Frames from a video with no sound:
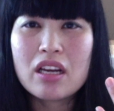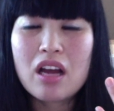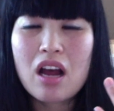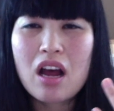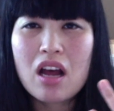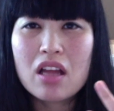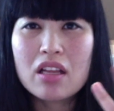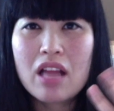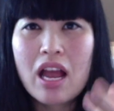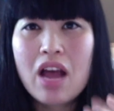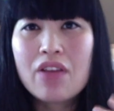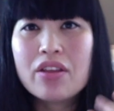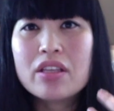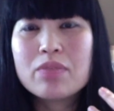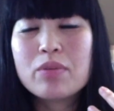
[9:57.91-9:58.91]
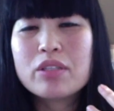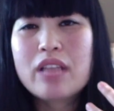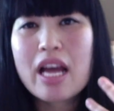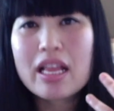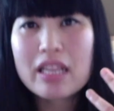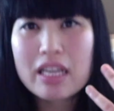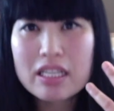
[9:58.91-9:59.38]
on how these
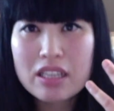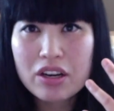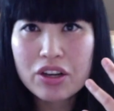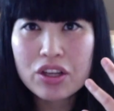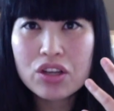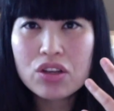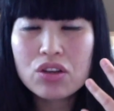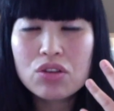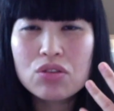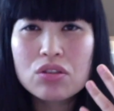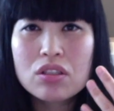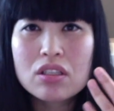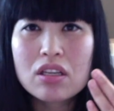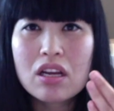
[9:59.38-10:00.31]
modalities are used,